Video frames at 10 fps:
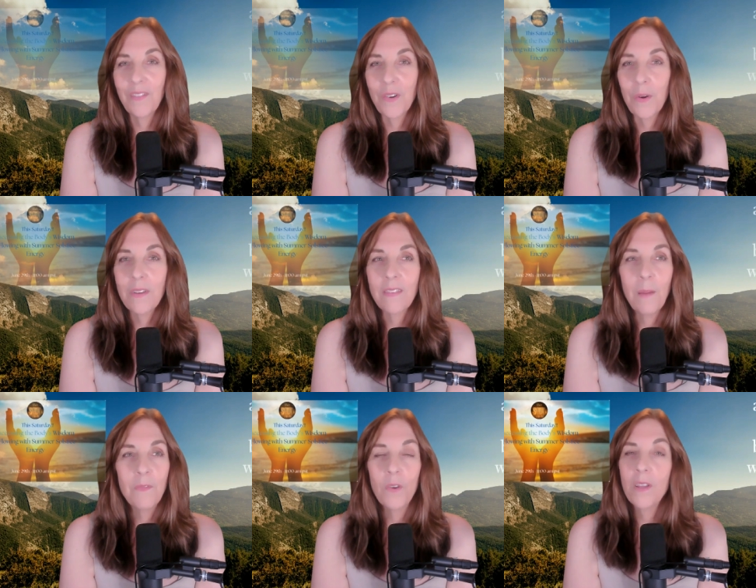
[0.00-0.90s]
of course,
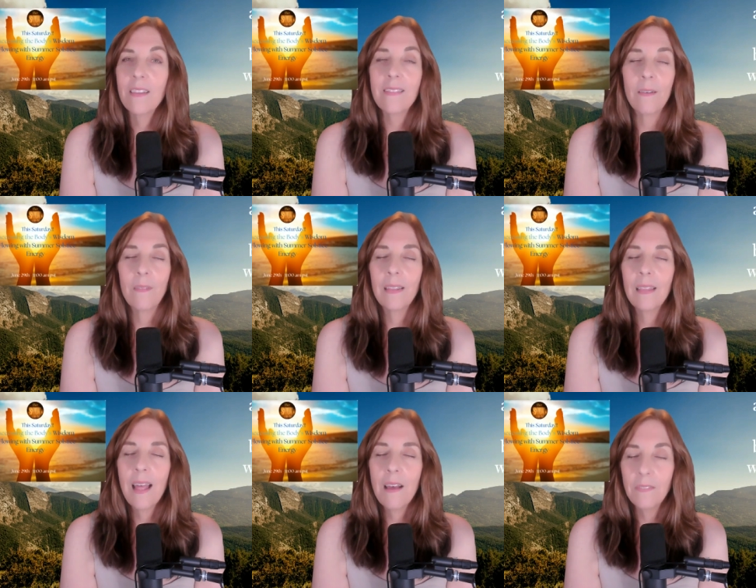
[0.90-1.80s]
I'm doing this
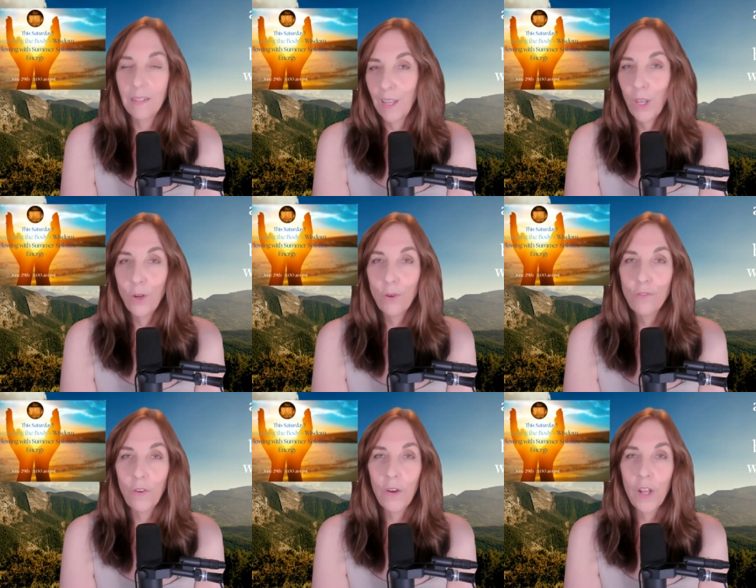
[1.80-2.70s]
lovely inner
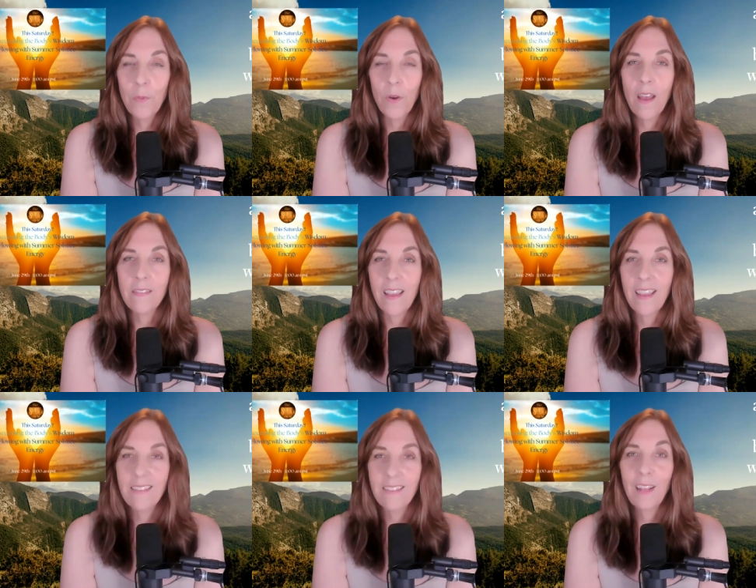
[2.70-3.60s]
journey
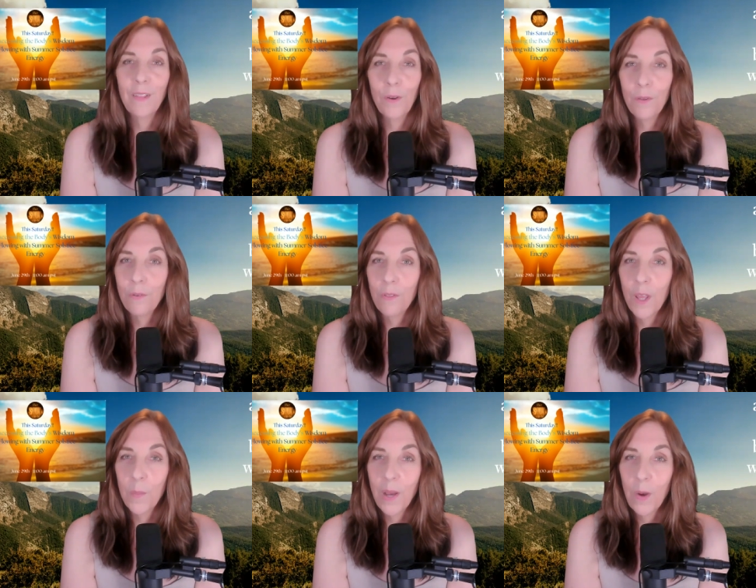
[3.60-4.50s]
process I learned through
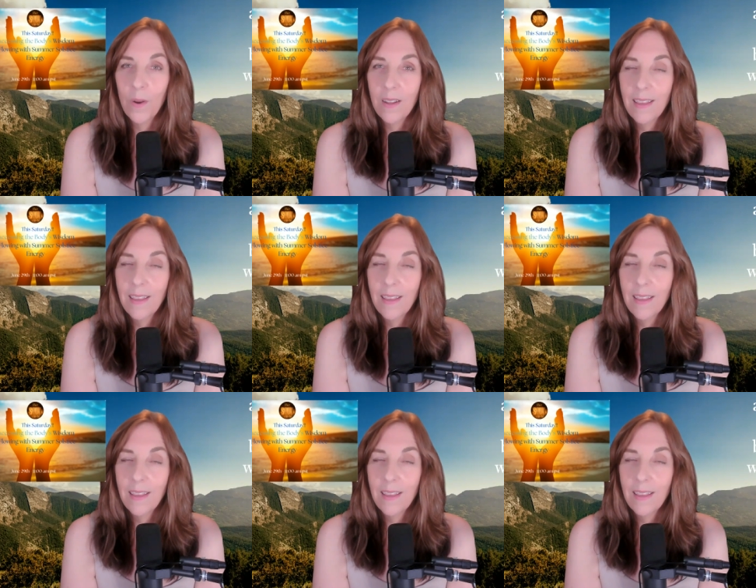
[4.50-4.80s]
the Empowered